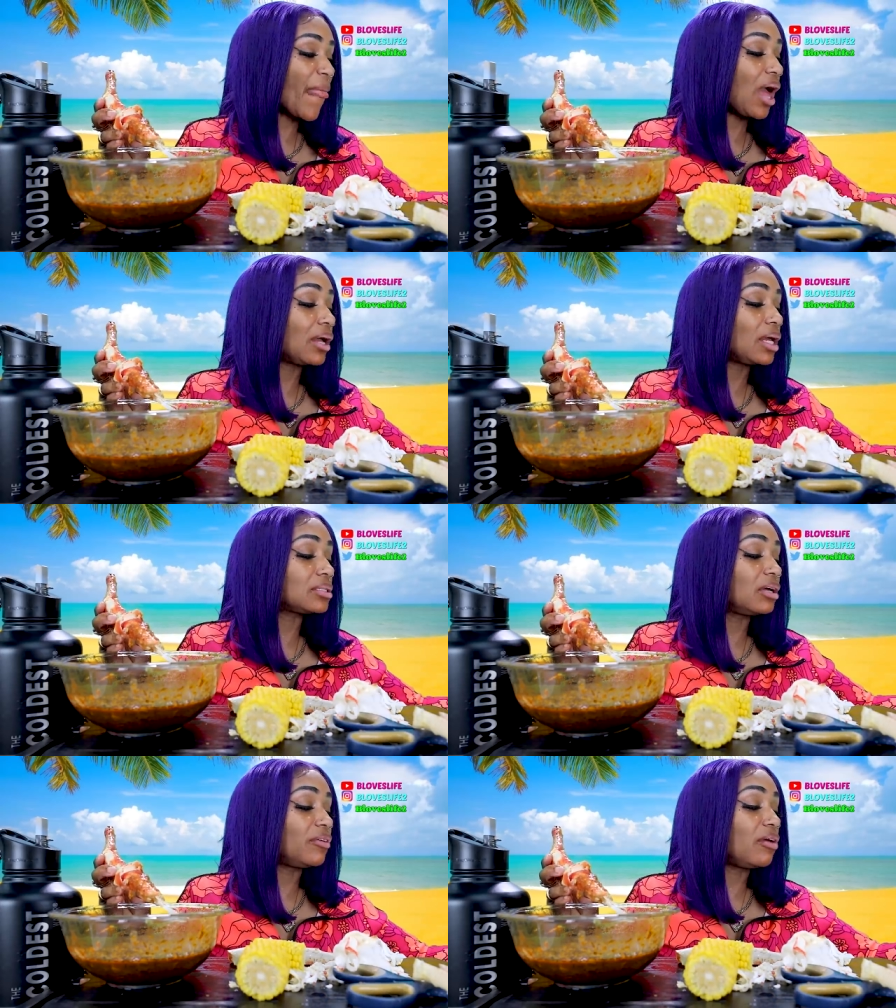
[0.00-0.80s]
I got
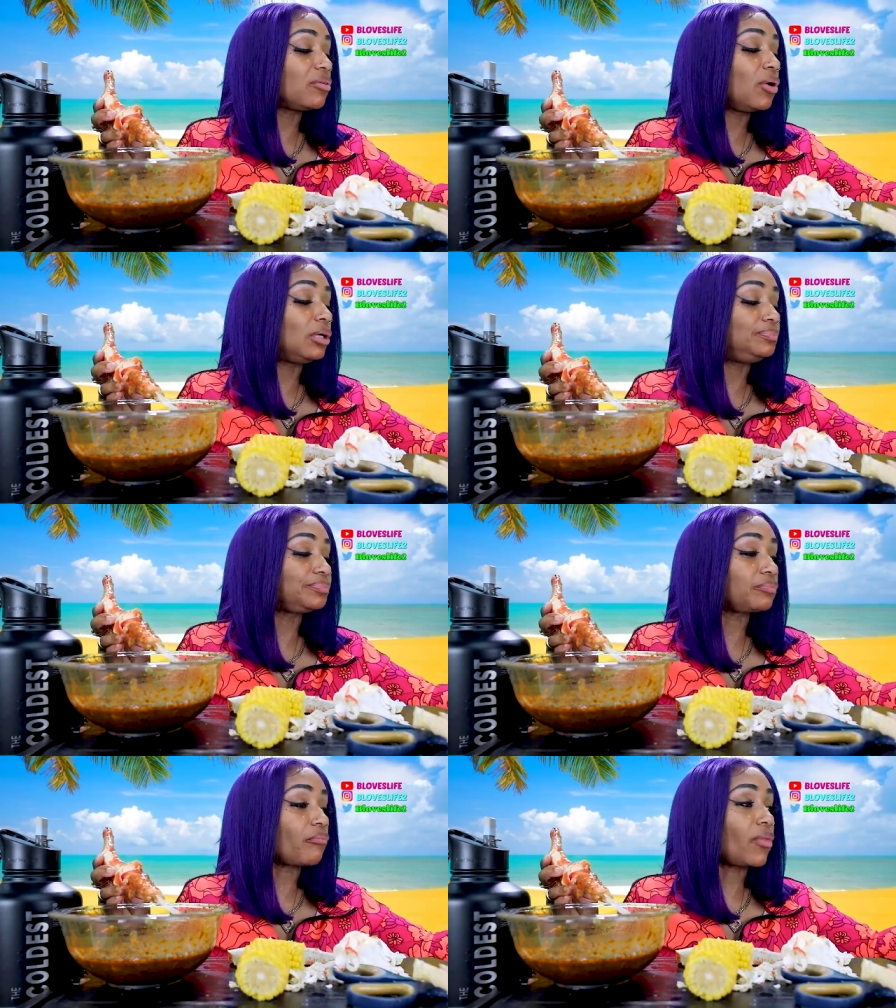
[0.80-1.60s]
stuff everywhere.
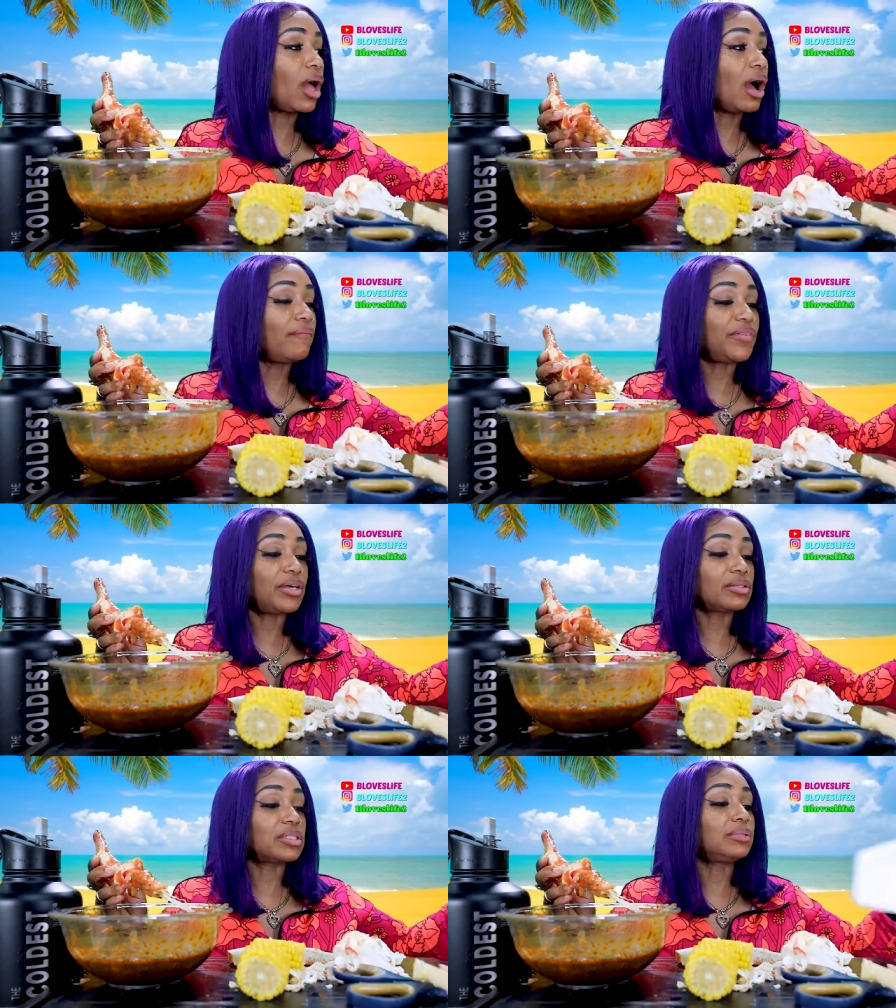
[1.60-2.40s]
I
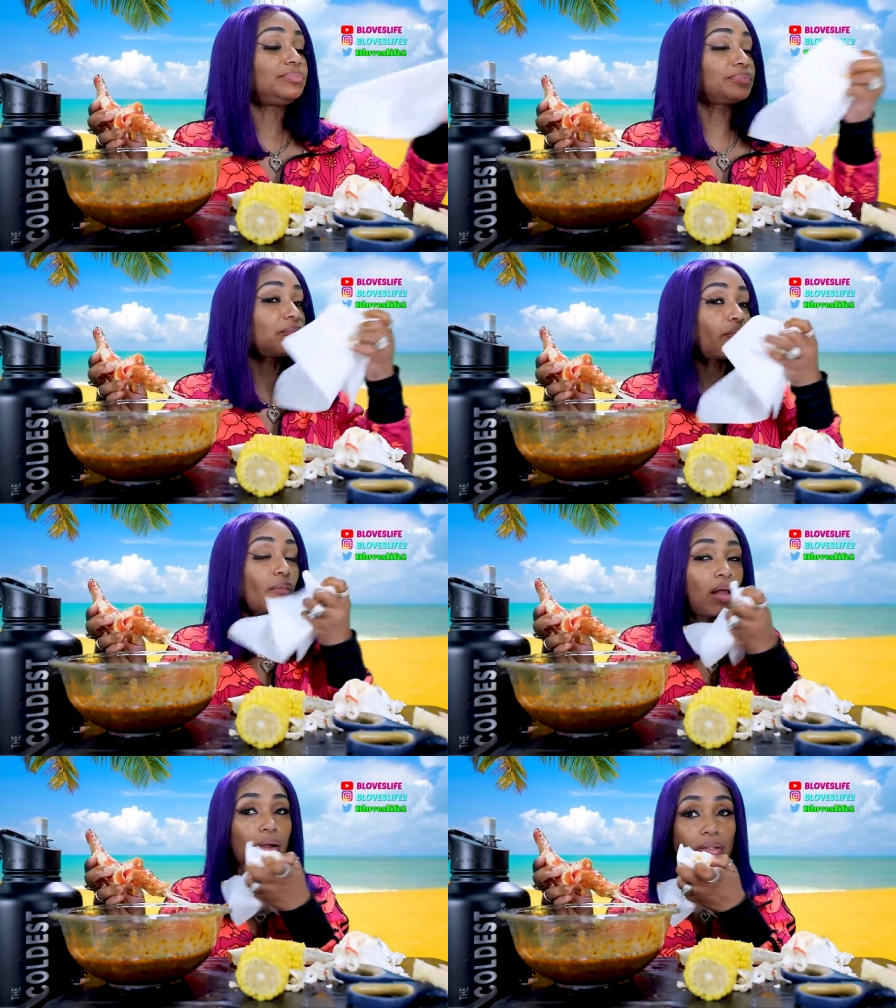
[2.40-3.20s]
feels it.
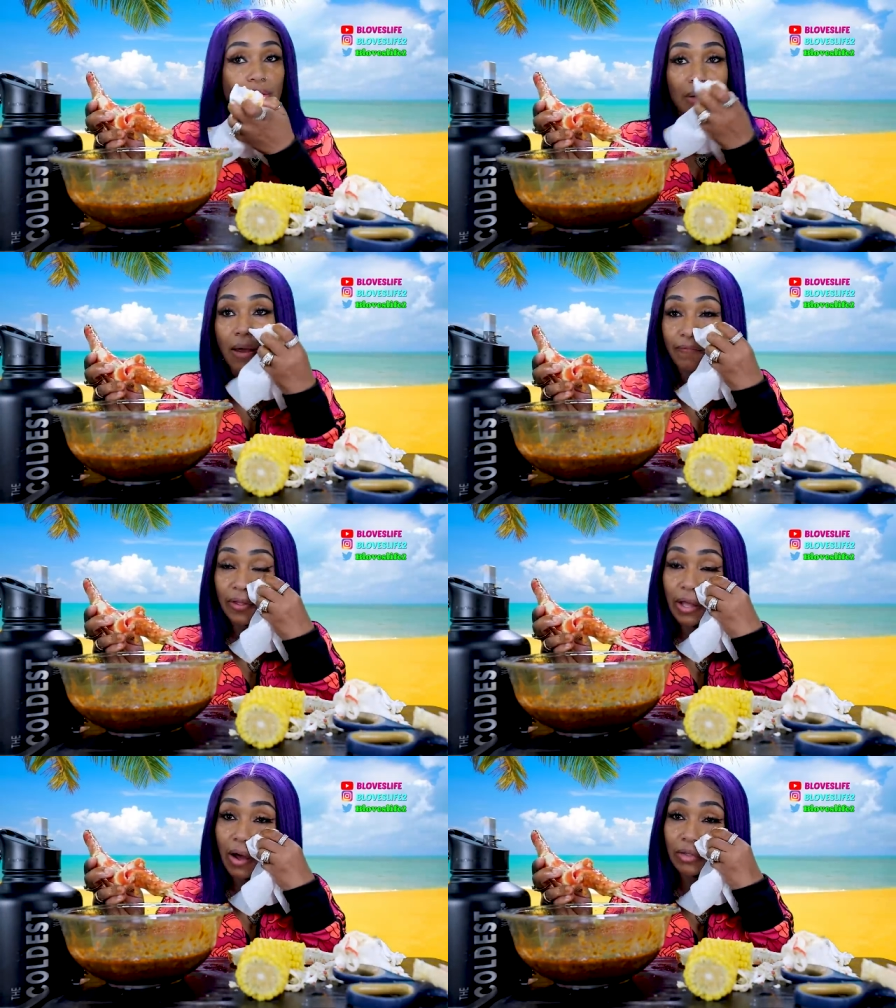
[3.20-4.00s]

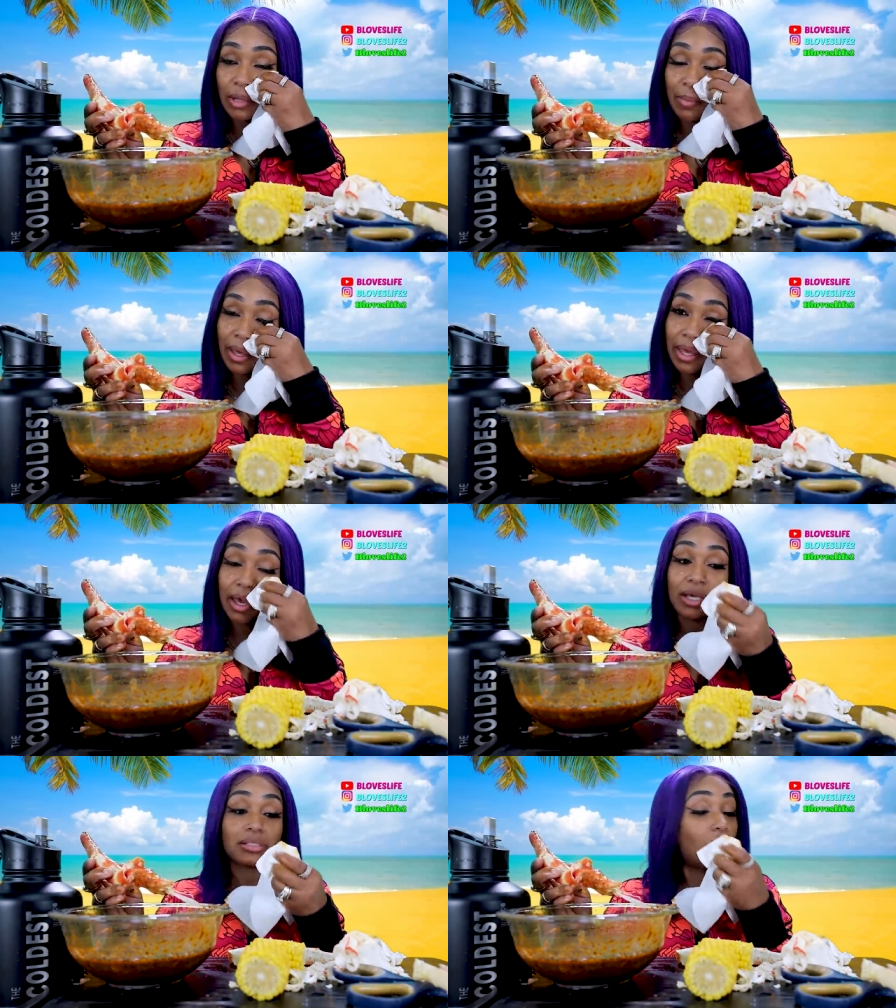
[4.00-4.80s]
Feel it all in my
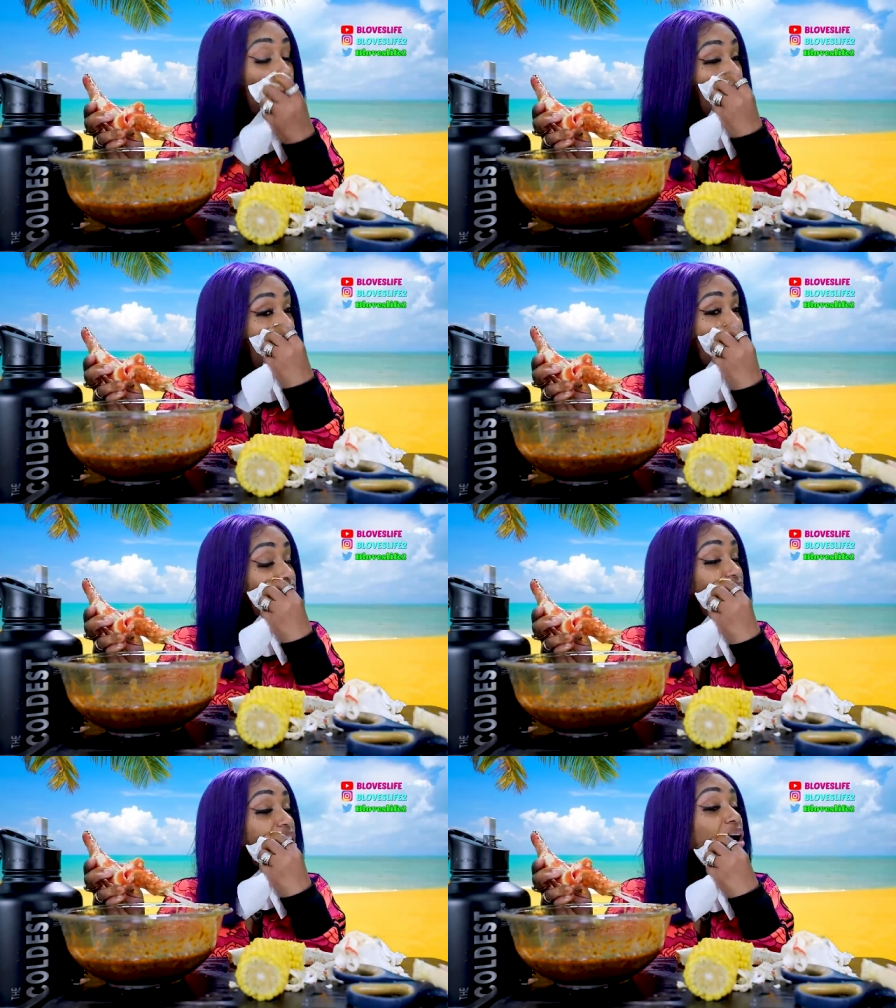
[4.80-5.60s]
hands. I
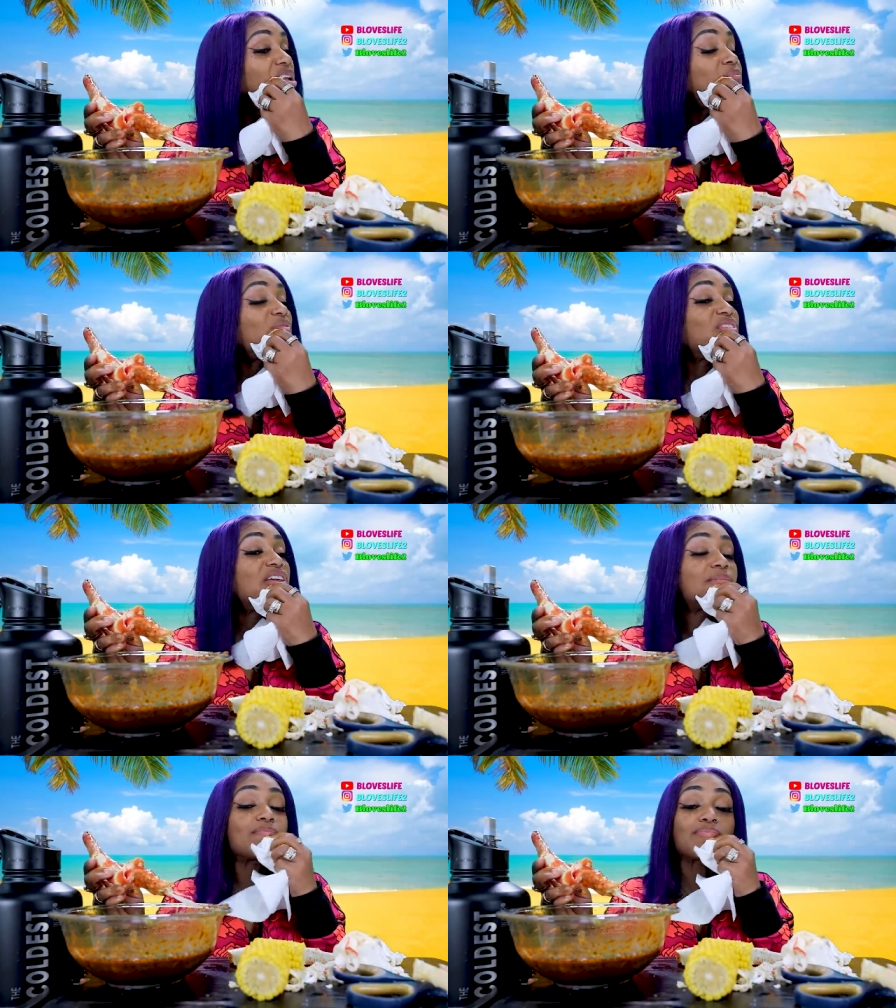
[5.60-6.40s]
feel it all in my
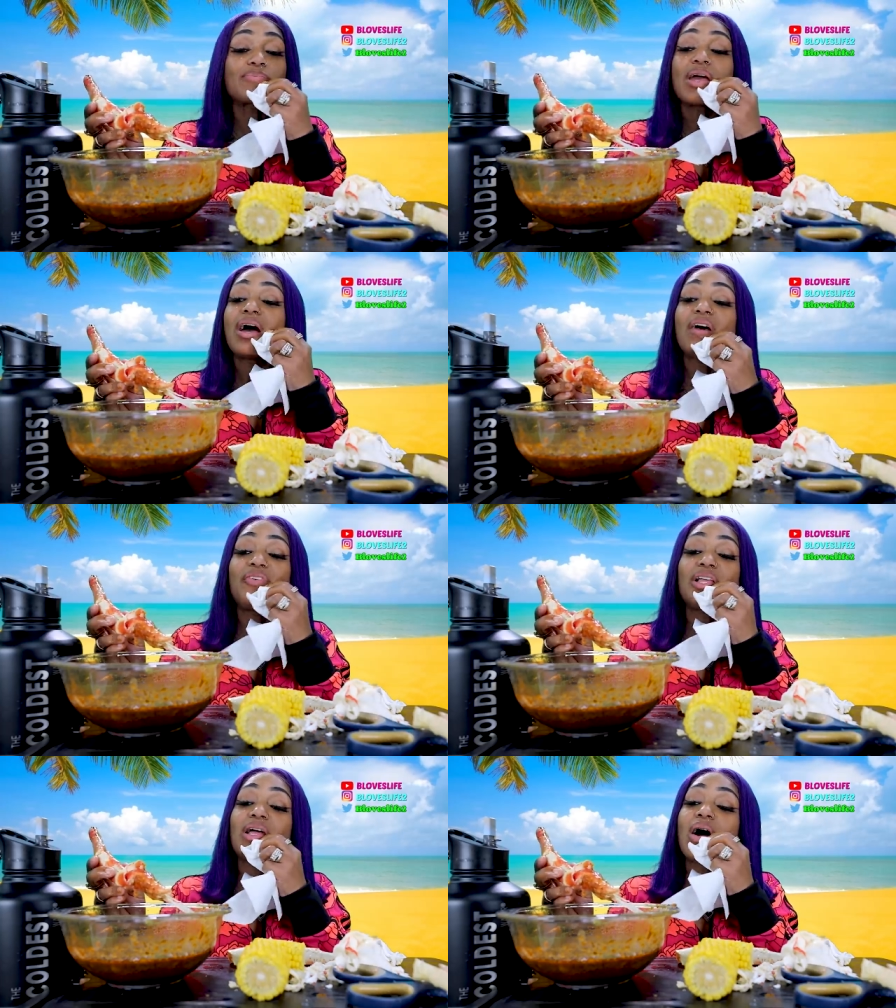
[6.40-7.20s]
feet. I
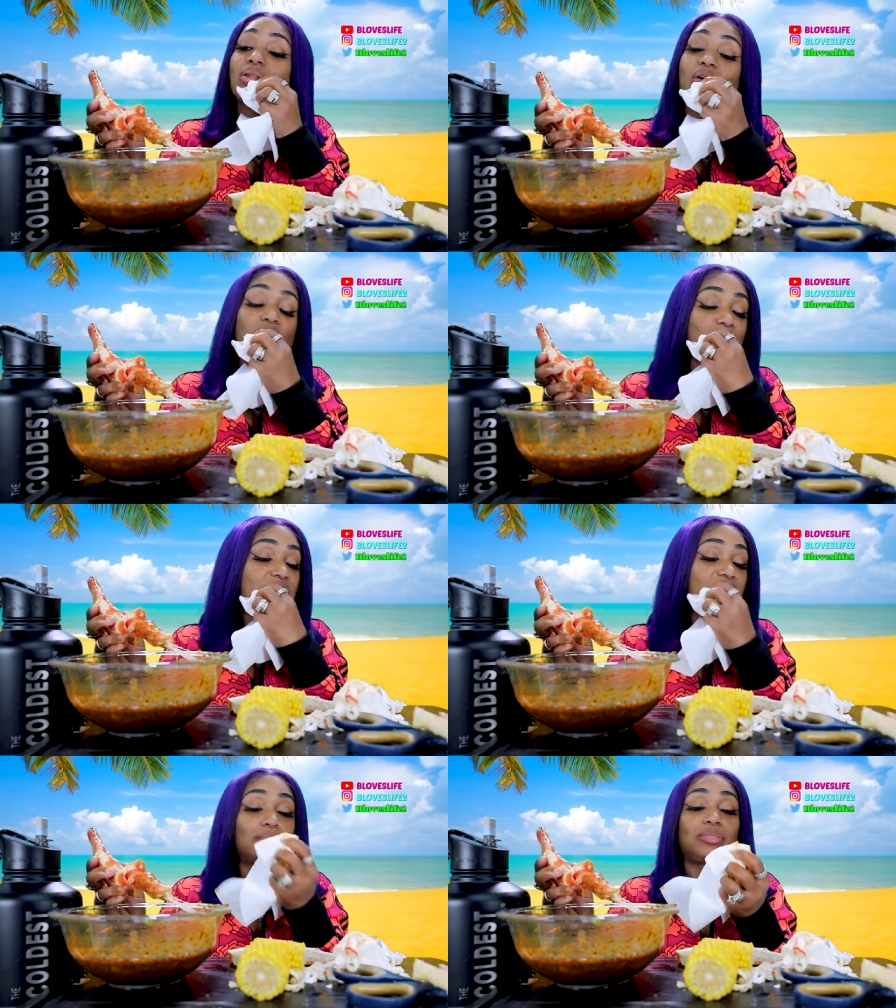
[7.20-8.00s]
feel it all over
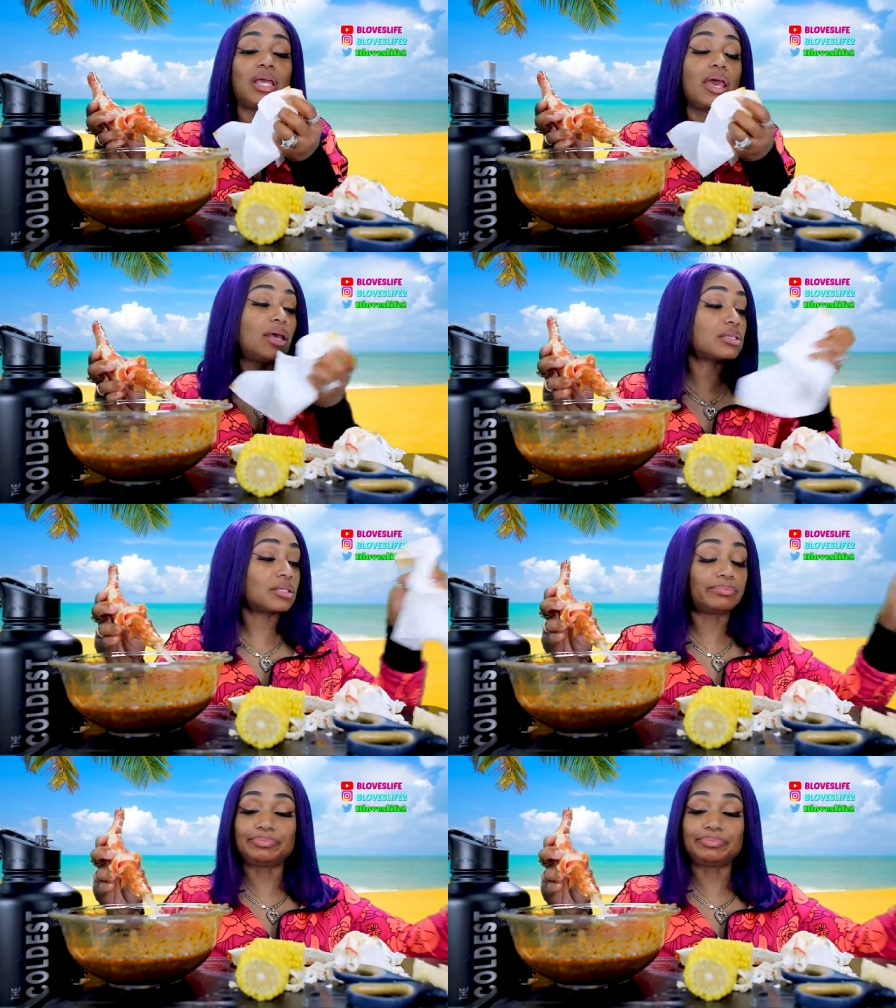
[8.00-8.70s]
me. Yes.